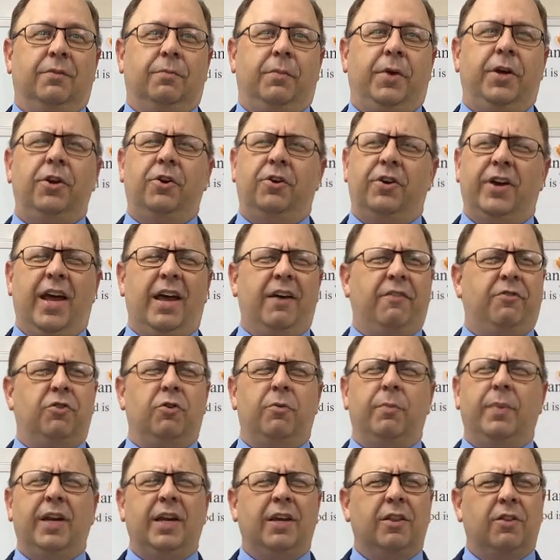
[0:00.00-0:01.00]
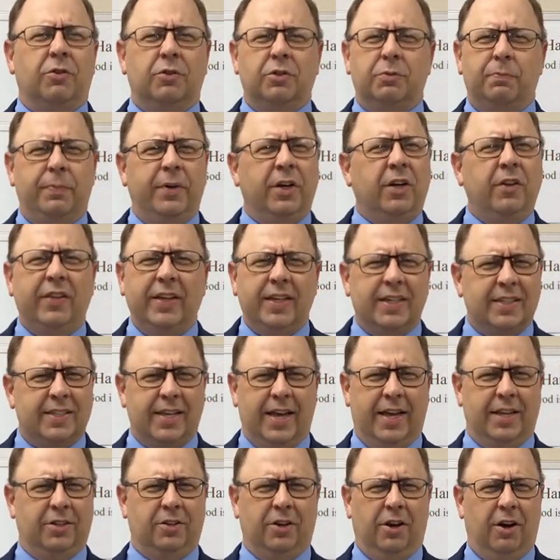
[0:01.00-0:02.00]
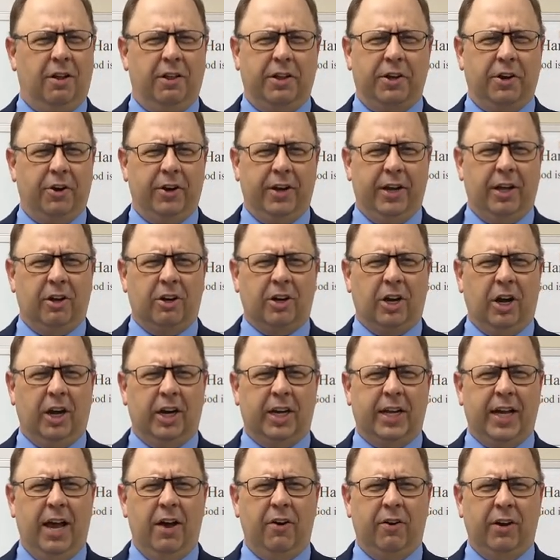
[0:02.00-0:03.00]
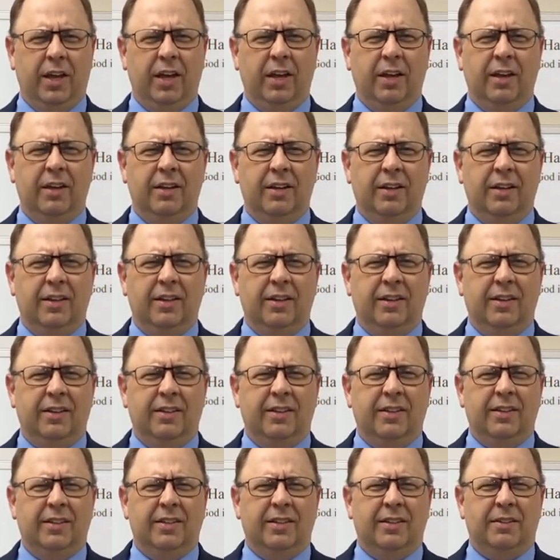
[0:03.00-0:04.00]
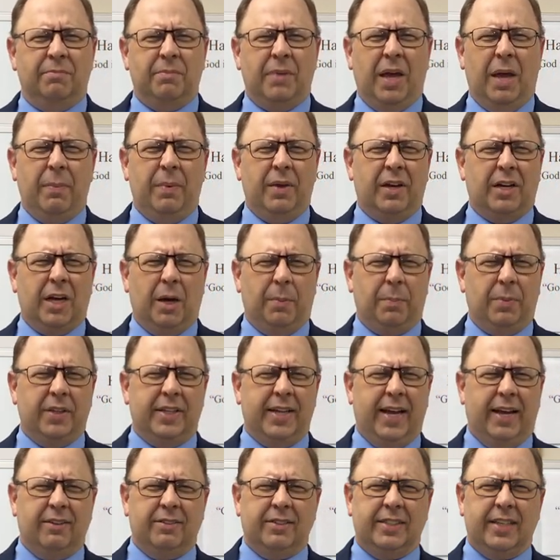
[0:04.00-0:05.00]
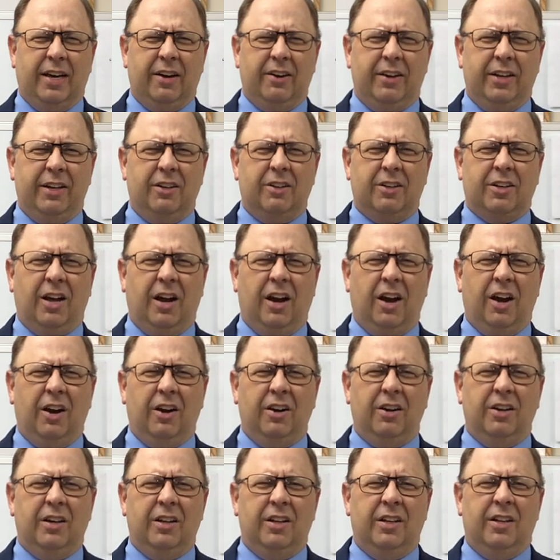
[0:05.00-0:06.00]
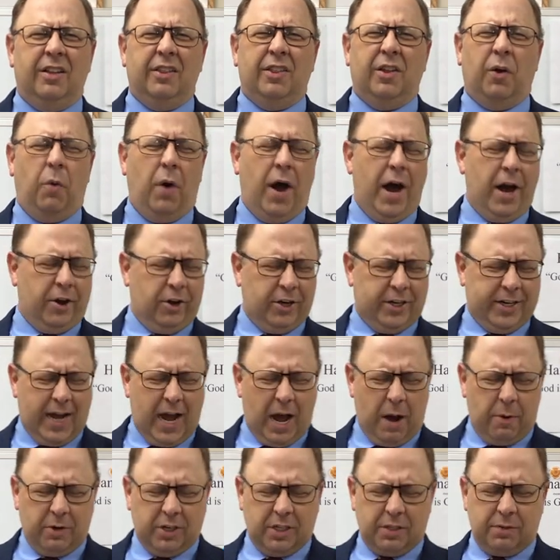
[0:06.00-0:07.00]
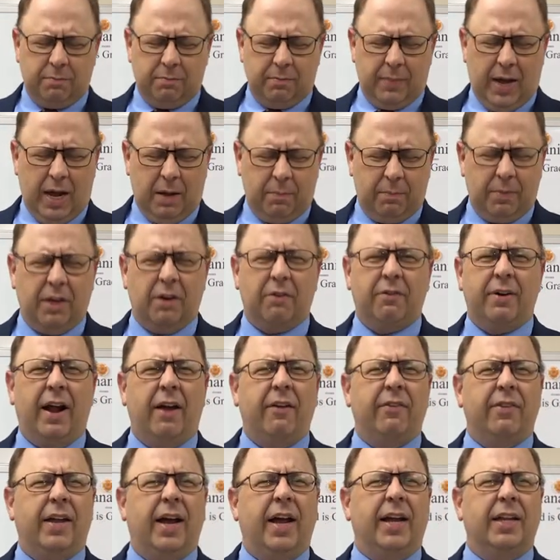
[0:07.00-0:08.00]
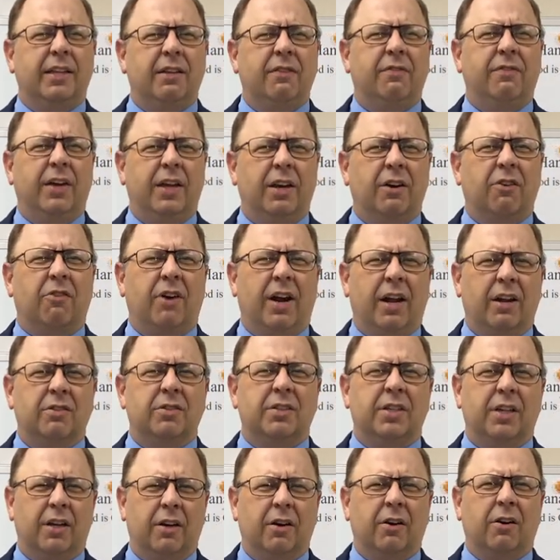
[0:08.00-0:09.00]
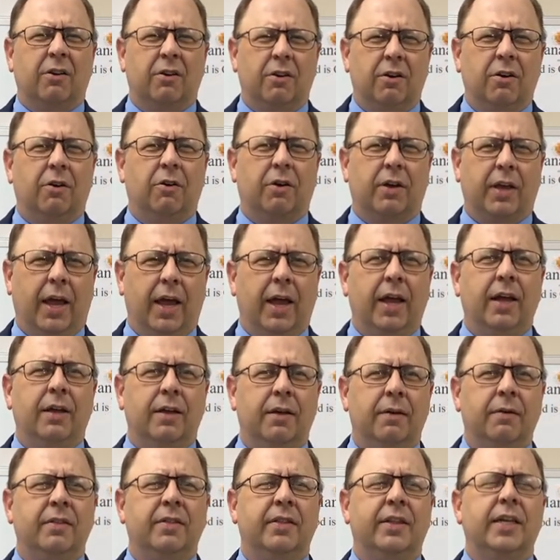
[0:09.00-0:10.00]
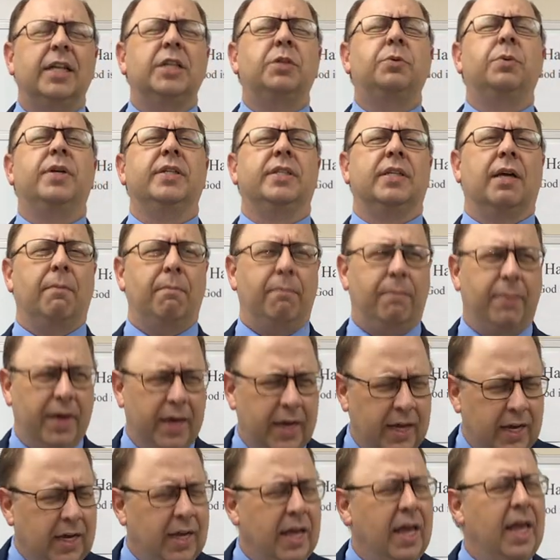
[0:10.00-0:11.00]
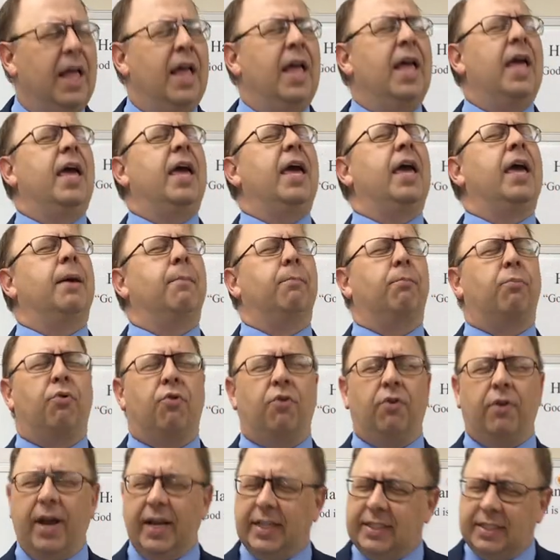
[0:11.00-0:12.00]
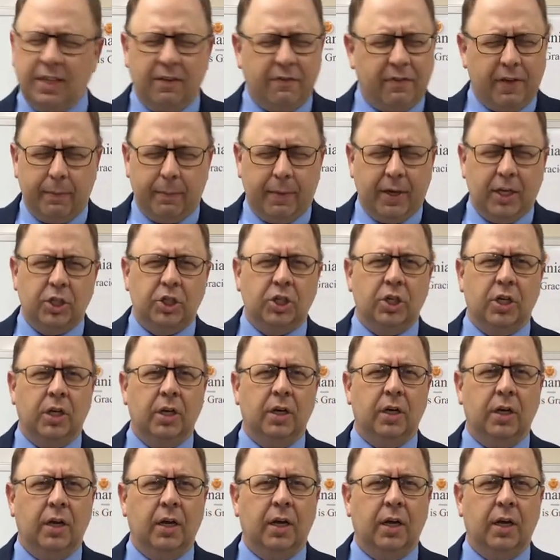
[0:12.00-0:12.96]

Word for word: We don't have too many of those buildings that tall here in Elkhart County maybe a couple downtown Elkhart. The water towers might be around 90 feet around here, okay? This was a big, impressive image